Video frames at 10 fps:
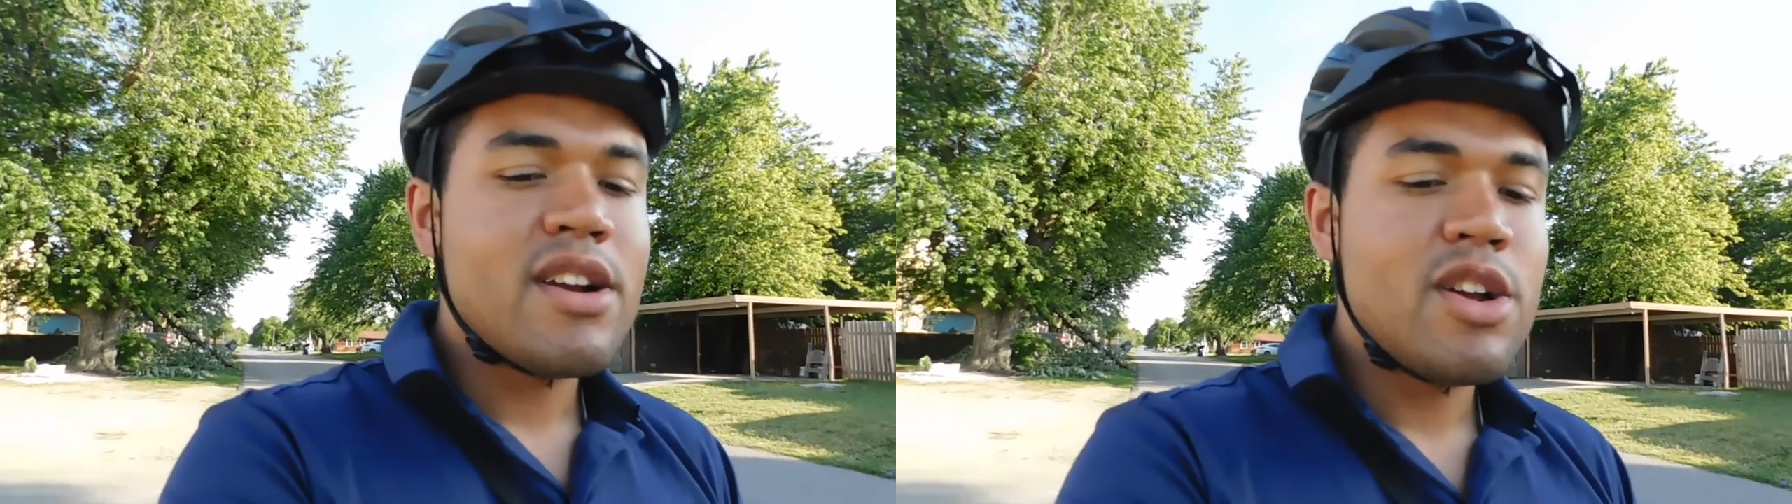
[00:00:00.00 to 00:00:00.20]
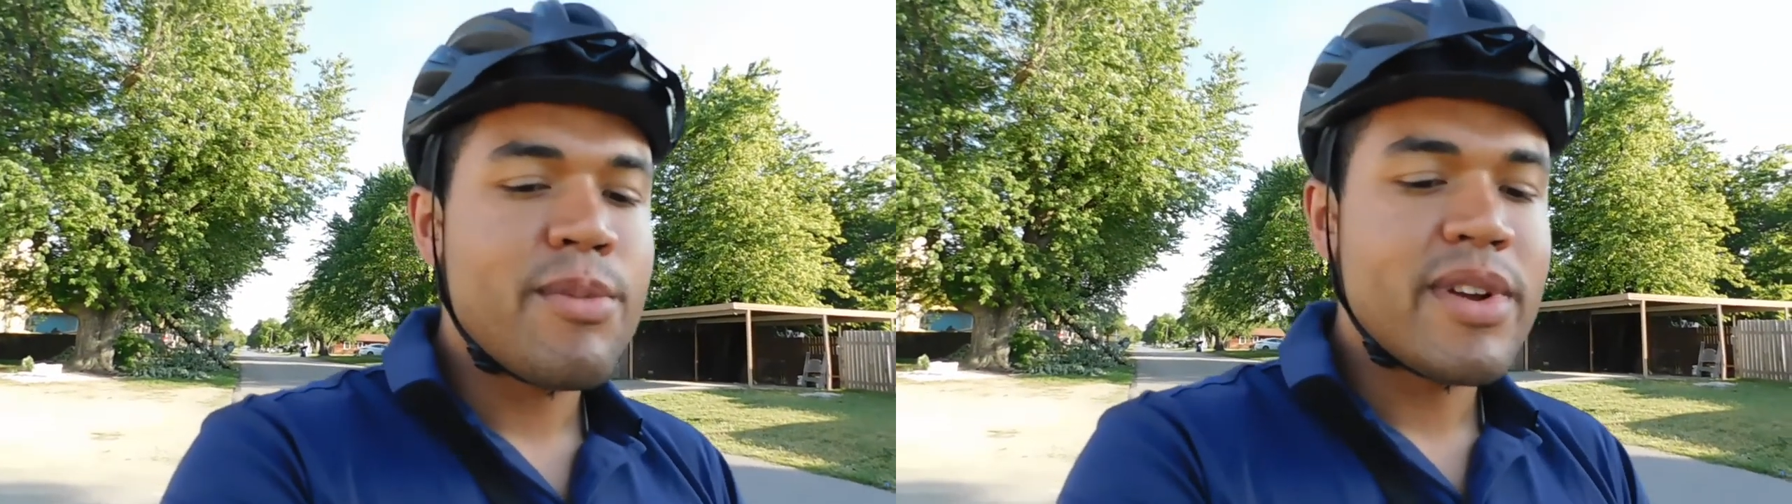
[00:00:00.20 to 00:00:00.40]

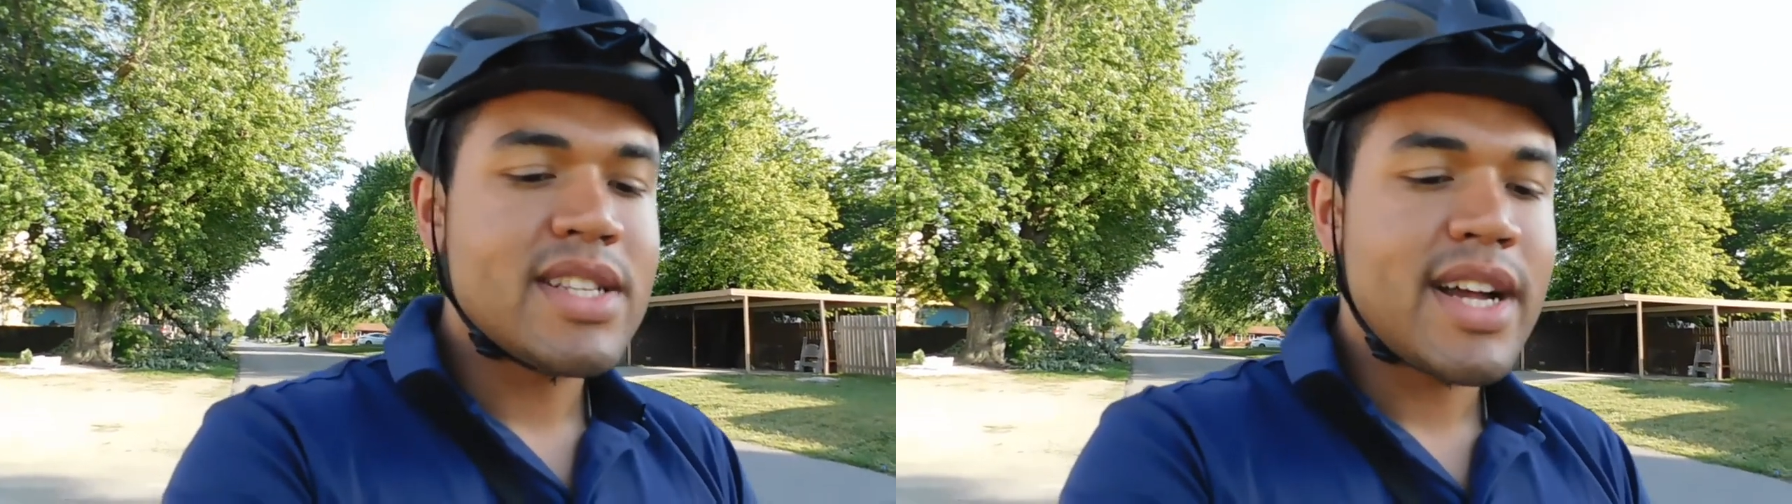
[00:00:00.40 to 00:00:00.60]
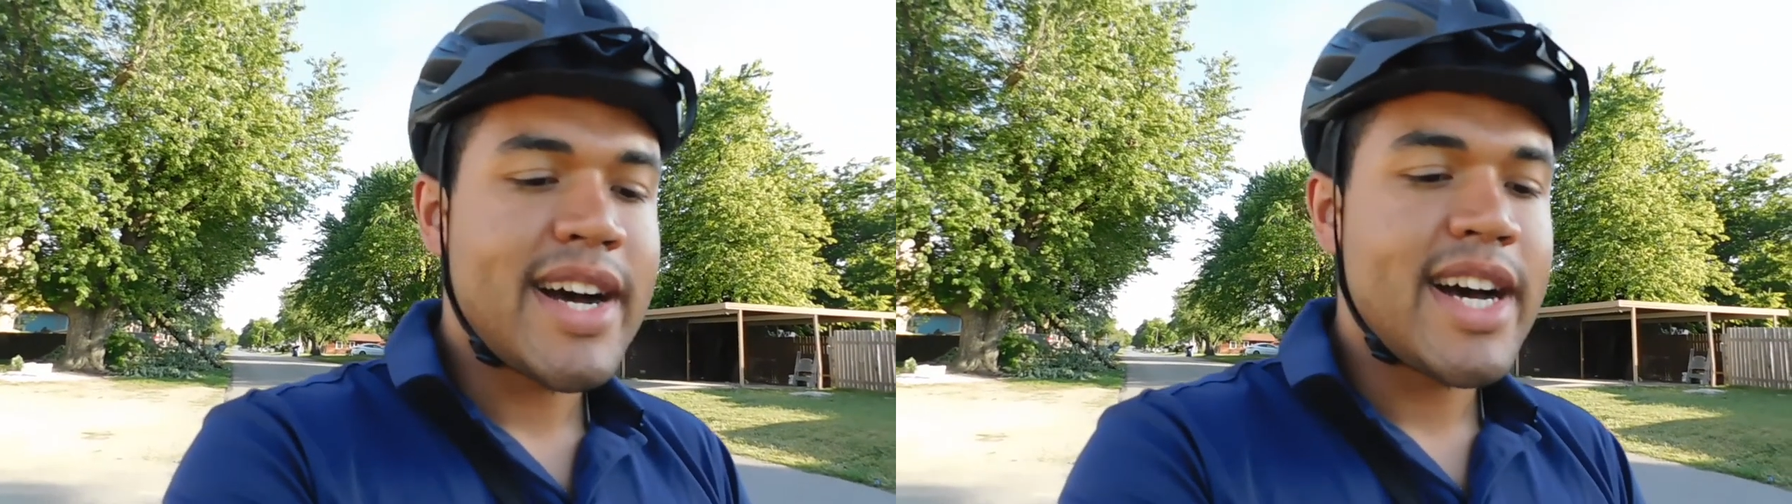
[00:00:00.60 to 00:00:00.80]
numerous
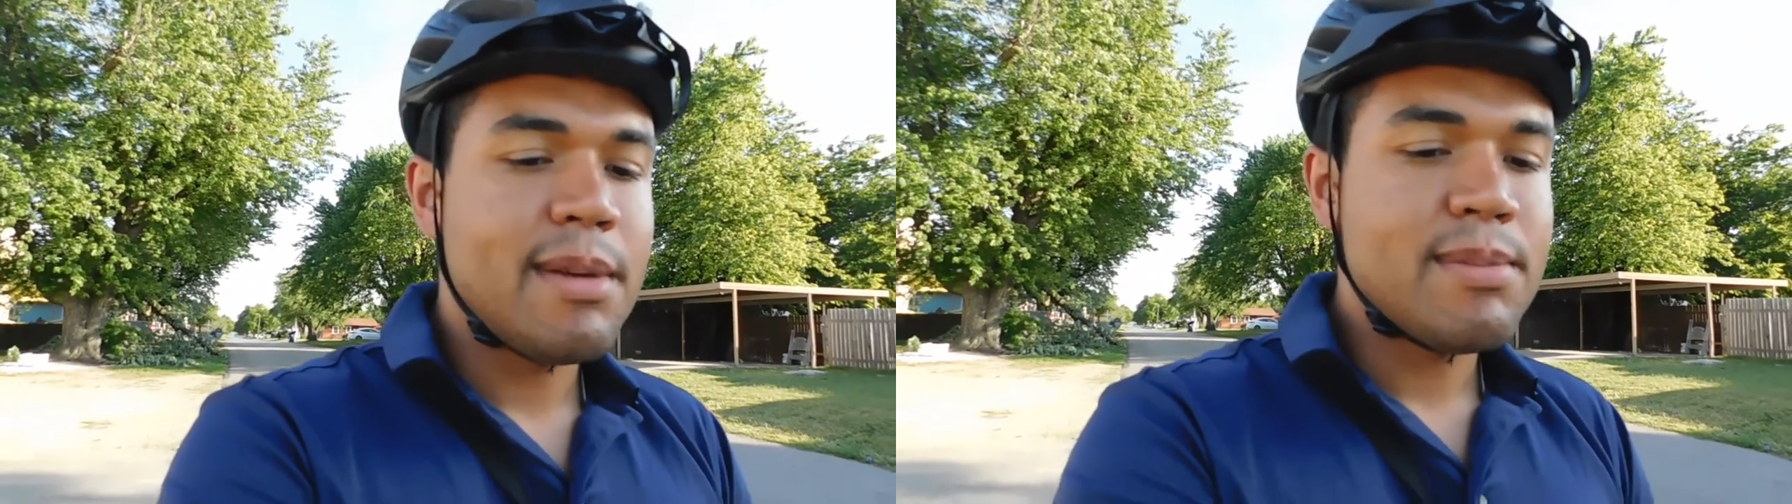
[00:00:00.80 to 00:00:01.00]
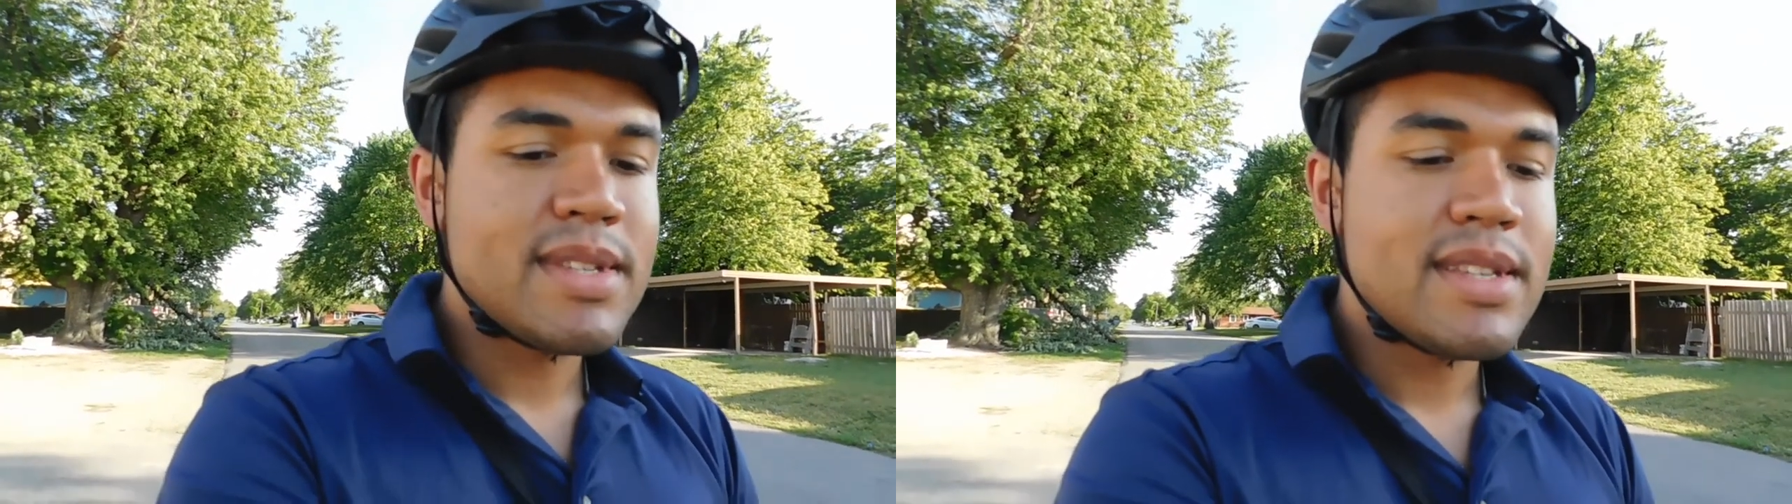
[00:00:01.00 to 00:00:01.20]

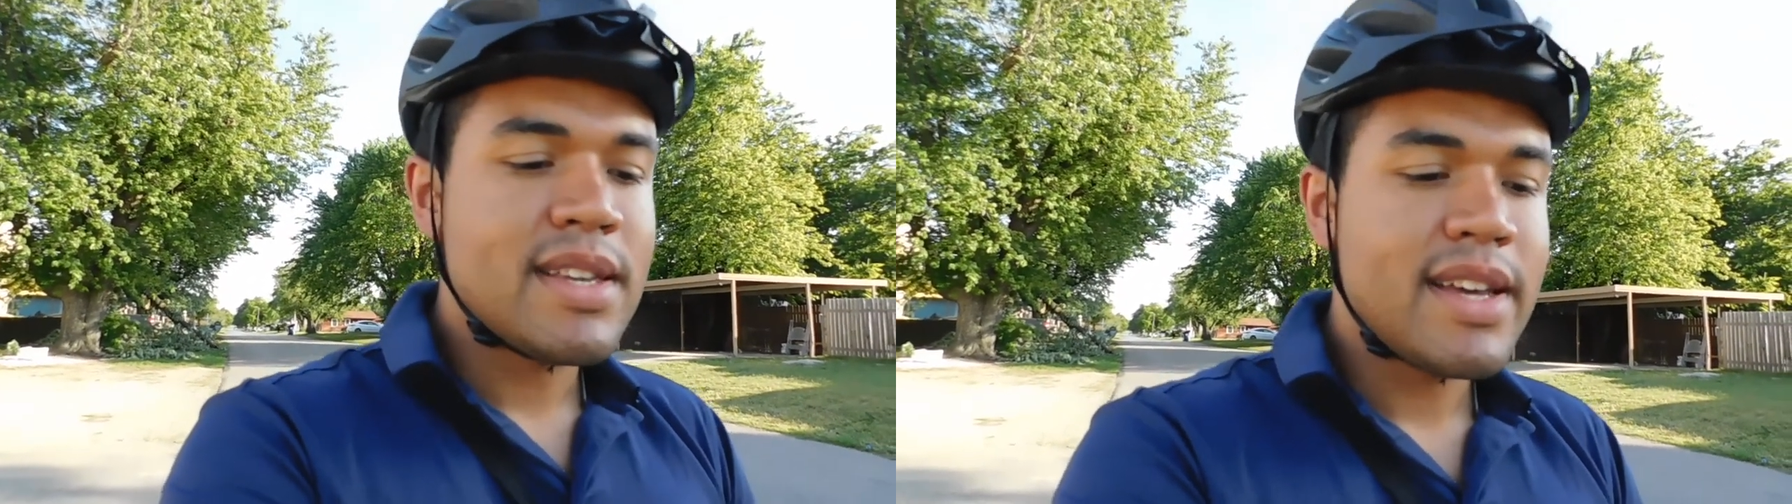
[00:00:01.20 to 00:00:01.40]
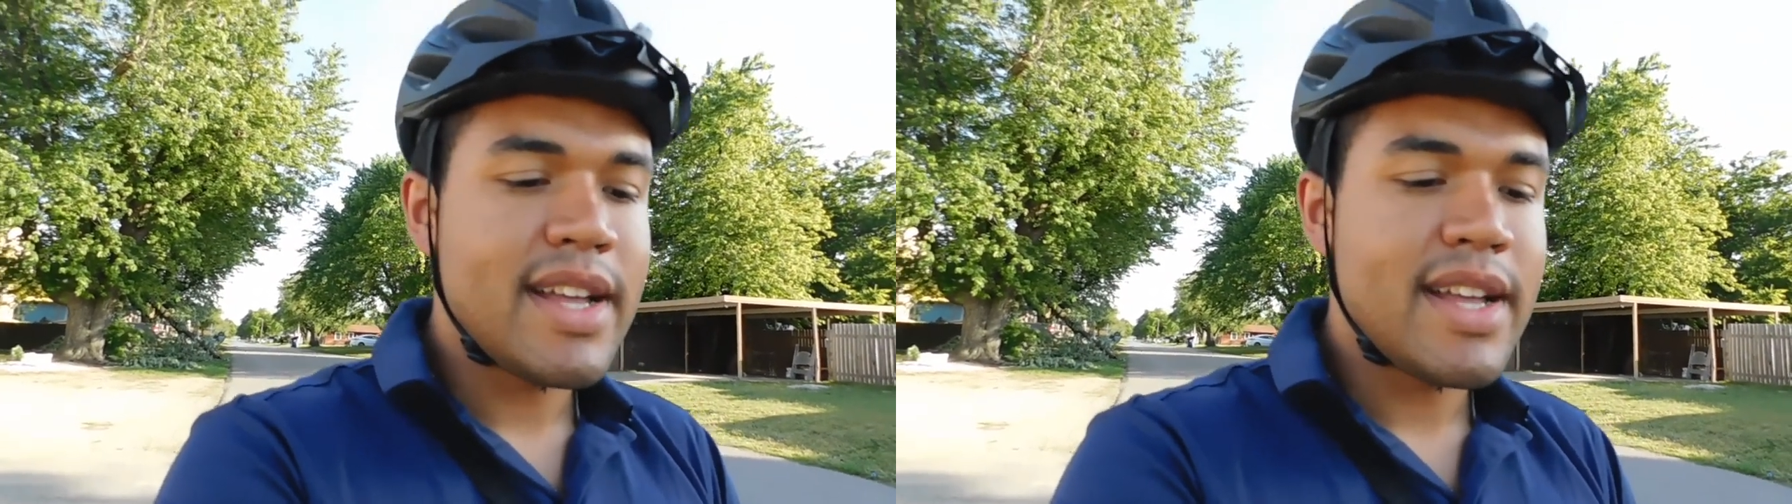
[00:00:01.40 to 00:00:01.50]
times